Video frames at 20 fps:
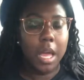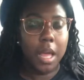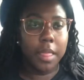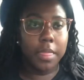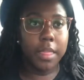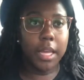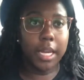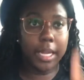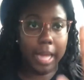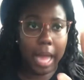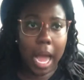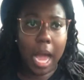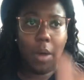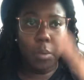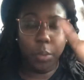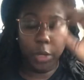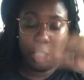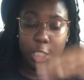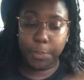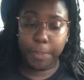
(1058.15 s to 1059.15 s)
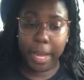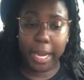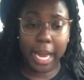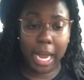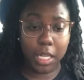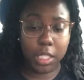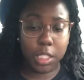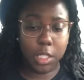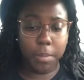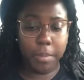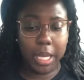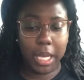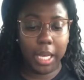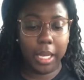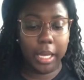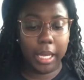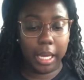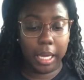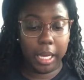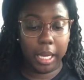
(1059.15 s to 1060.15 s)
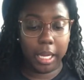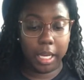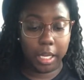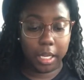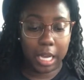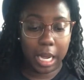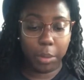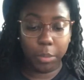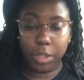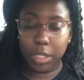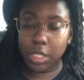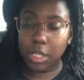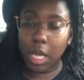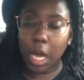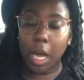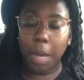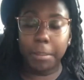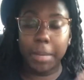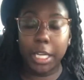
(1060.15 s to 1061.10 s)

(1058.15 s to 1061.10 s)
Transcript: The guy reached back out to me again that was um,